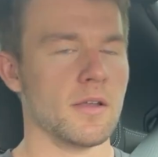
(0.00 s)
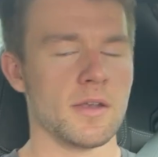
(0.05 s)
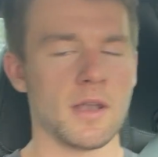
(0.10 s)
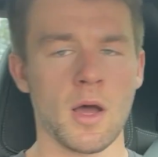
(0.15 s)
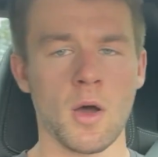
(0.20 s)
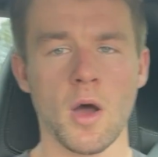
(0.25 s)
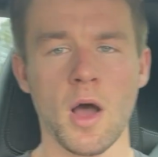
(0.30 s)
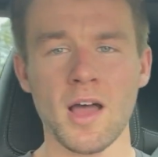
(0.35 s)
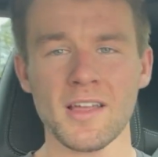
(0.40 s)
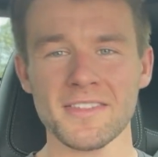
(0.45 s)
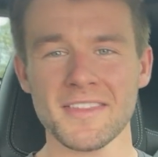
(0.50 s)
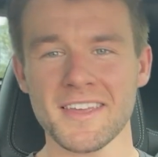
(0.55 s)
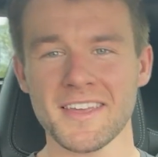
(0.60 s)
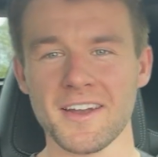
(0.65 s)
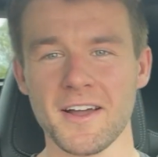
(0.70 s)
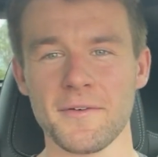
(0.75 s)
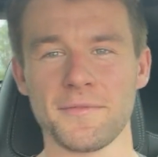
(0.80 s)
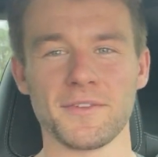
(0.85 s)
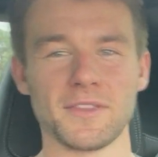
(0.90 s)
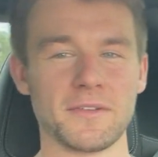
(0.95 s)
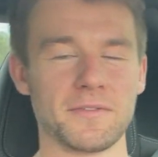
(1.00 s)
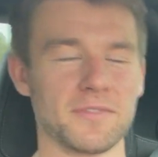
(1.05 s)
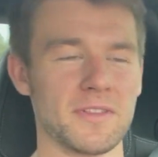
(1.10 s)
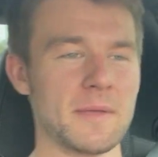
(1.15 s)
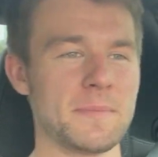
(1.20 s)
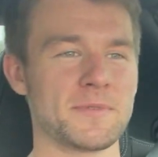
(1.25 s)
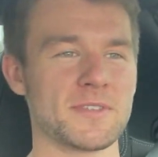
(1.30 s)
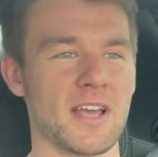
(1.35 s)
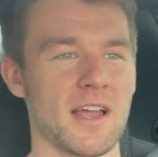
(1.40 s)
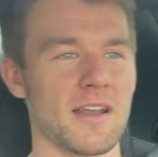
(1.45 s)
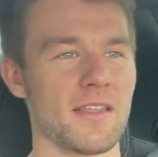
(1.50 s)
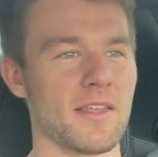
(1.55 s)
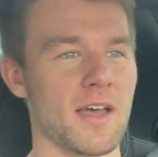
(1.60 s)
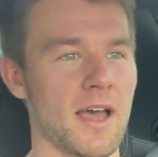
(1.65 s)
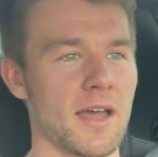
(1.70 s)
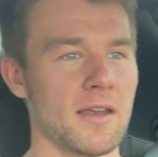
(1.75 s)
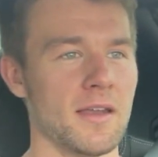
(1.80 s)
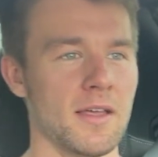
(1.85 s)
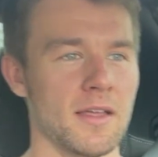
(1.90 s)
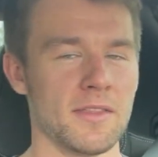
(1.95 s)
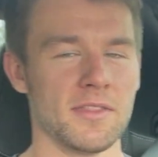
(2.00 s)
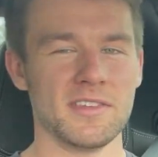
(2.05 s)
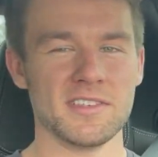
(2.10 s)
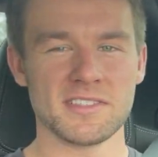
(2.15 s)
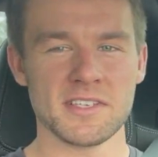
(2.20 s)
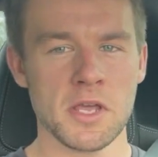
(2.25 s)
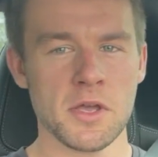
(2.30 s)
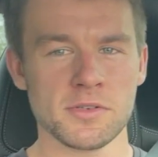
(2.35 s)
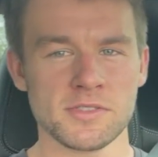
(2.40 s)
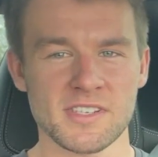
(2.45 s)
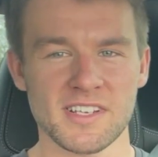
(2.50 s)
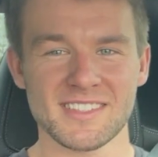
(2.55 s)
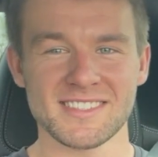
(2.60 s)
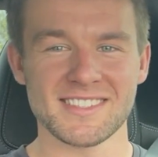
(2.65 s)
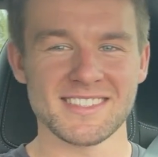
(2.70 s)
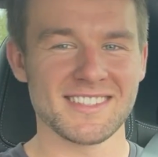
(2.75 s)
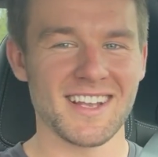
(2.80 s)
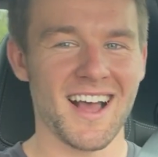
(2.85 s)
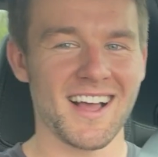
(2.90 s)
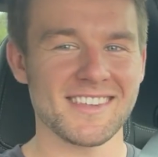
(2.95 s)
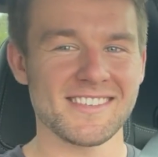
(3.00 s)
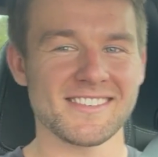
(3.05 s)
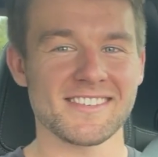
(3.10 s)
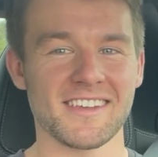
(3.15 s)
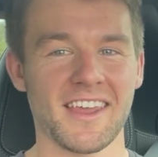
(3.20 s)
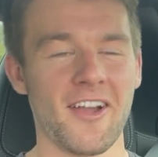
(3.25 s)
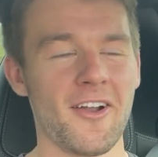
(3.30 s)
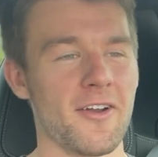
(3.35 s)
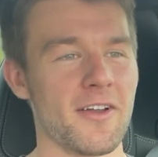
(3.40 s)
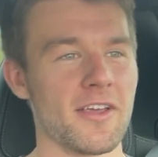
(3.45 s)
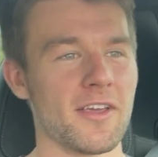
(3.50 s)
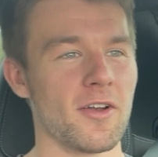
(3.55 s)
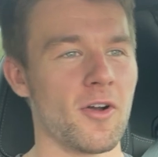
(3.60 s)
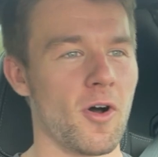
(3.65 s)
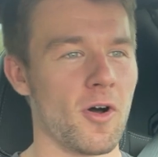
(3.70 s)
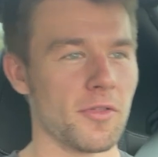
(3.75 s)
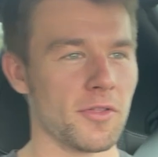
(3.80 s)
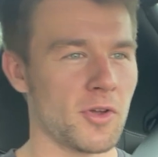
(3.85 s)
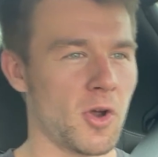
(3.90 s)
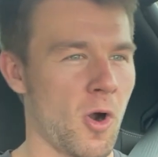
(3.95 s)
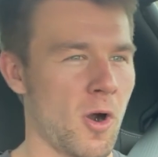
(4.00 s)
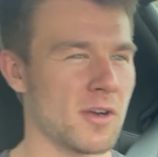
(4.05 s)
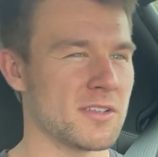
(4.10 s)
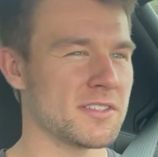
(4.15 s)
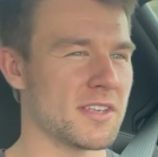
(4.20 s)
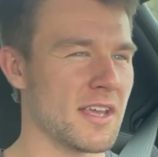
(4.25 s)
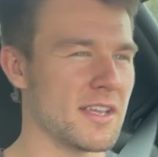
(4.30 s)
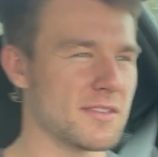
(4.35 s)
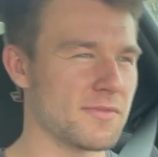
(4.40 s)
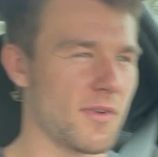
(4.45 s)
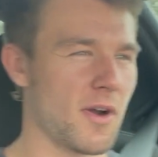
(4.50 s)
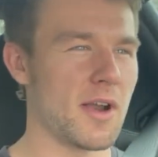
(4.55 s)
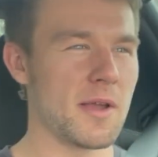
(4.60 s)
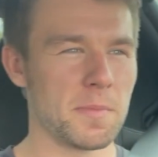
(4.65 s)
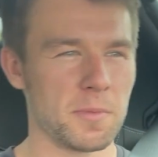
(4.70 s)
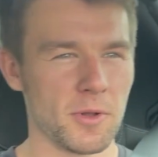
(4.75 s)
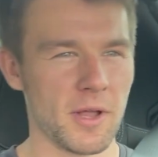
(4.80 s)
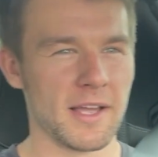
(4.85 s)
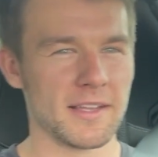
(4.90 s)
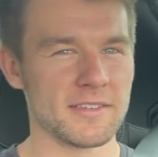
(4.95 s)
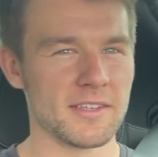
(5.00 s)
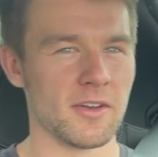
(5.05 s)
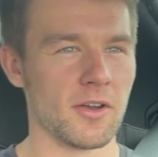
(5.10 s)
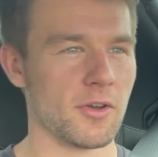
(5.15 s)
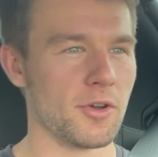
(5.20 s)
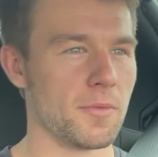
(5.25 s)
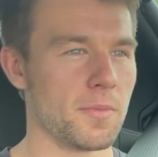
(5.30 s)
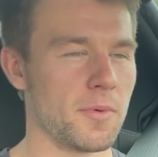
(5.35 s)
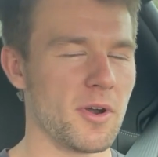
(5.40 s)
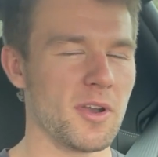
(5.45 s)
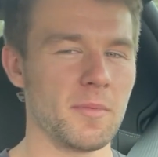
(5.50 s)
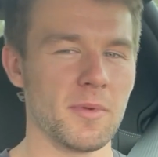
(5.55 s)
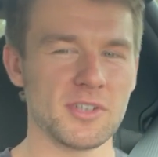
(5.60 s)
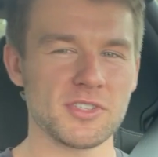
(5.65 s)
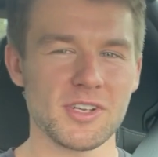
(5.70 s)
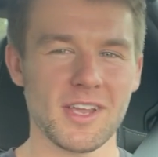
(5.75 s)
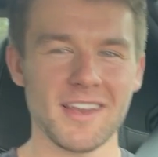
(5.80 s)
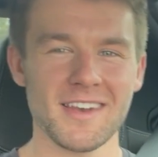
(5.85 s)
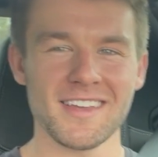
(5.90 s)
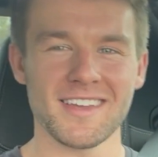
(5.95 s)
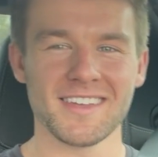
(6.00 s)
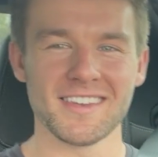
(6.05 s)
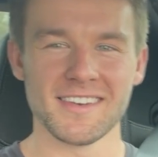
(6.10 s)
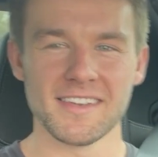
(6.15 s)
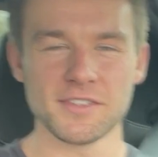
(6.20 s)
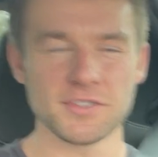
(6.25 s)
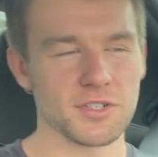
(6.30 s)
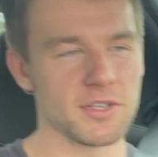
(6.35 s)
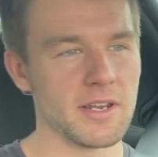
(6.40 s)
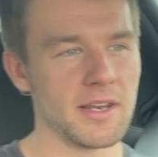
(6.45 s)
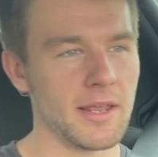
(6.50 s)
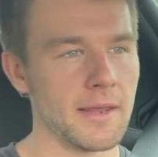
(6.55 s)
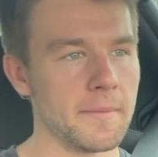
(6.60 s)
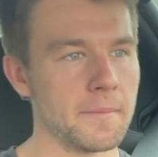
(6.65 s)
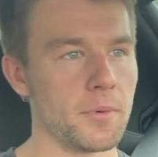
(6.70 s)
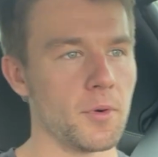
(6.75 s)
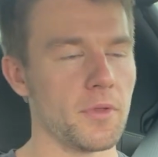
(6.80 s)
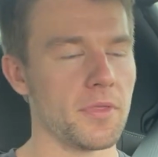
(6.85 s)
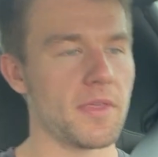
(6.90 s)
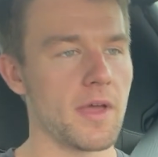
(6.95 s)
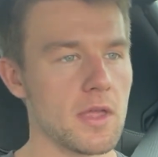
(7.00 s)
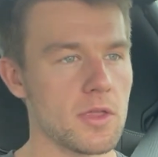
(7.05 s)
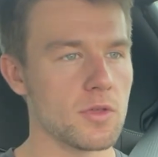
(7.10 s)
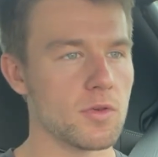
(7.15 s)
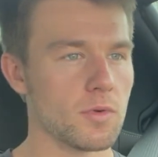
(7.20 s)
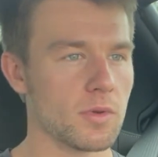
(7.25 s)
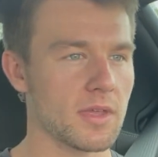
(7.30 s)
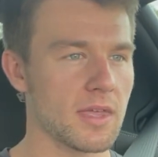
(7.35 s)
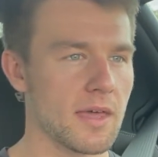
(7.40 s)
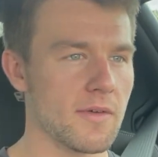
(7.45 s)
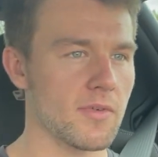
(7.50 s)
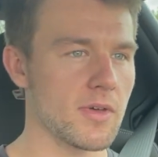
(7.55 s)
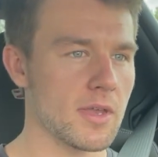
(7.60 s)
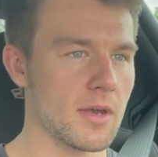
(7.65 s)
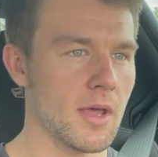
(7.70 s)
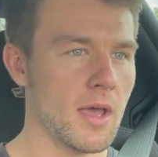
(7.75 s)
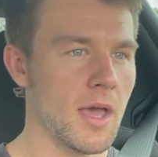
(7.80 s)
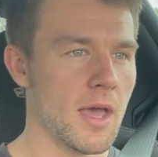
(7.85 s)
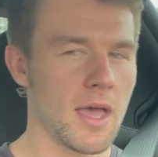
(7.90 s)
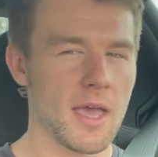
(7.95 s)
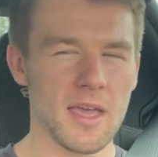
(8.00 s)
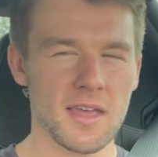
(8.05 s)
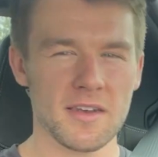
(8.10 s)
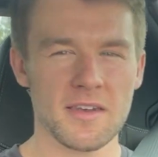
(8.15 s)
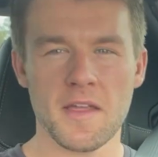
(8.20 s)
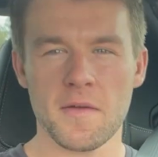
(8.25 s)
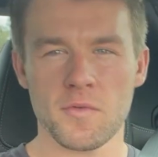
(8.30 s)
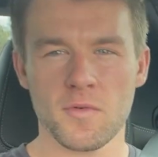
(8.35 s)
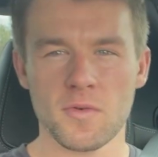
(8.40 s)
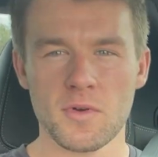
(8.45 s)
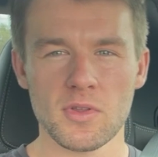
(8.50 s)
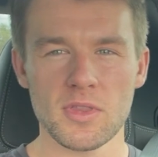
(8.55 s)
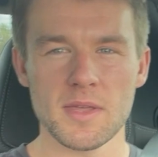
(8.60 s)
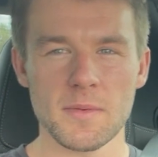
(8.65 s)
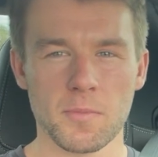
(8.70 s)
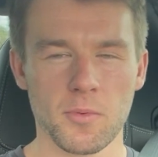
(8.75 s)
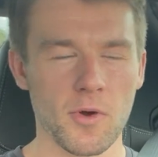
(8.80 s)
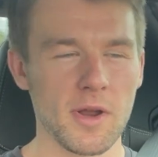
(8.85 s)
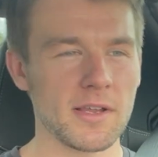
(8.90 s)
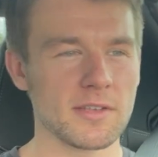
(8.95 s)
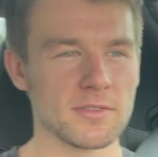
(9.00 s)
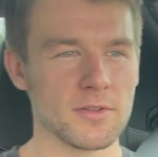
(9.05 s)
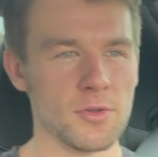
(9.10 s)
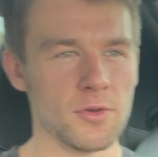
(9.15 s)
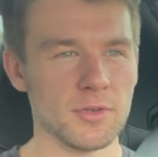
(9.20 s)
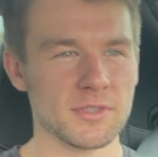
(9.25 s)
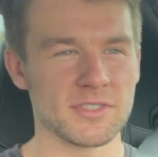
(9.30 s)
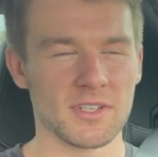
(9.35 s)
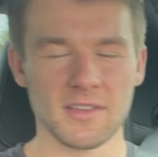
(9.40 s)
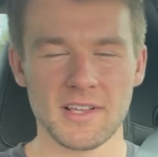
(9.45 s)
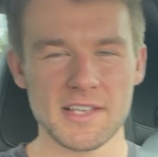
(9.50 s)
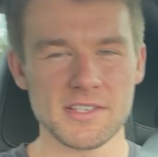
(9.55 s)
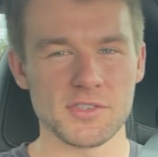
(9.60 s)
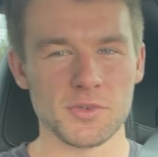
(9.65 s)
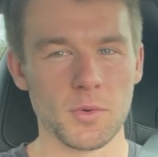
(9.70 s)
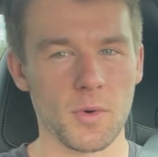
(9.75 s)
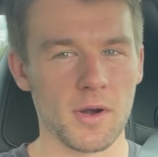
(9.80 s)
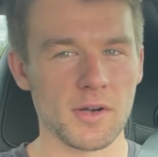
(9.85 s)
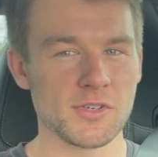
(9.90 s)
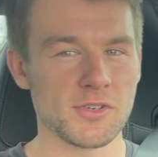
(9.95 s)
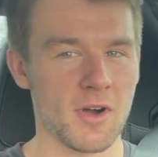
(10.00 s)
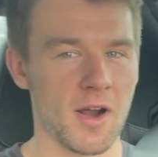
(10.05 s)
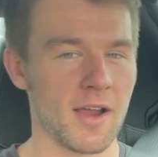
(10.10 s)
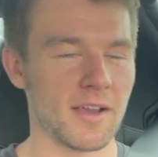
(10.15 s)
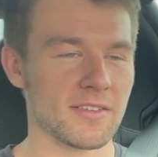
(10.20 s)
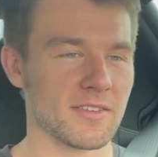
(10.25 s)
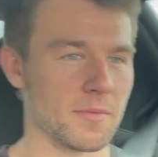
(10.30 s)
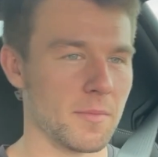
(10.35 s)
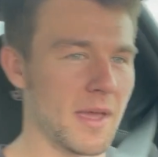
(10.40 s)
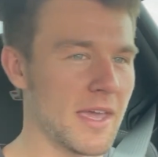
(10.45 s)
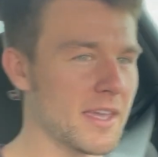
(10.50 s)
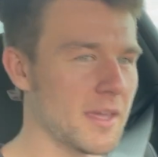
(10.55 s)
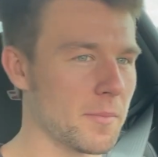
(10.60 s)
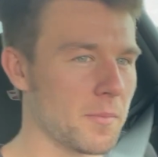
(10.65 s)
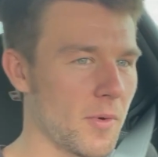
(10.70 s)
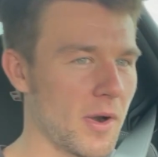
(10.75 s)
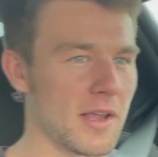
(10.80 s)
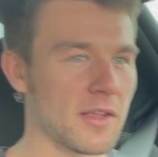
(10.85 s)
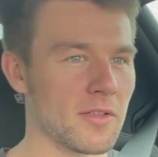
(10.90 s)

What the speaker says: Now, oddly enough, on the flip side of that, the Z06 is not scary at all. The car stays very planted under pretty much any condition and input that you give it, and never really breaks loose unless you are trying to make it break